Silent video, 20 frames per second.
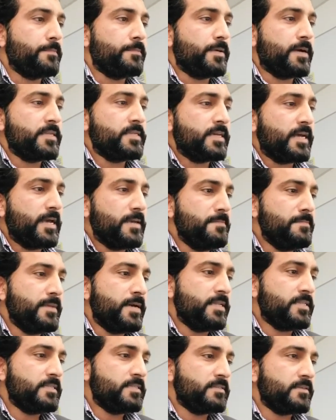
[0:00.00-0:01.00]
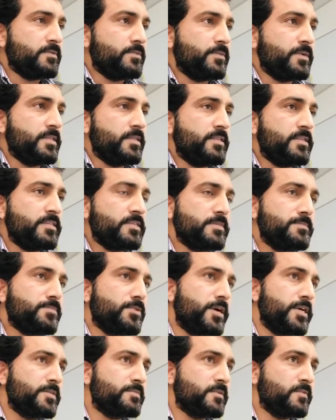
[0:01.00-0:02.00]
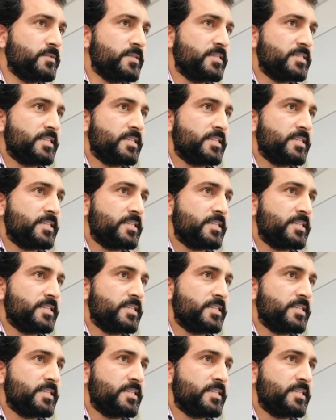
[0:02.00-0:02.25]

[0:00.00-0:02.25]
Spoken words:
But I met with disappointment with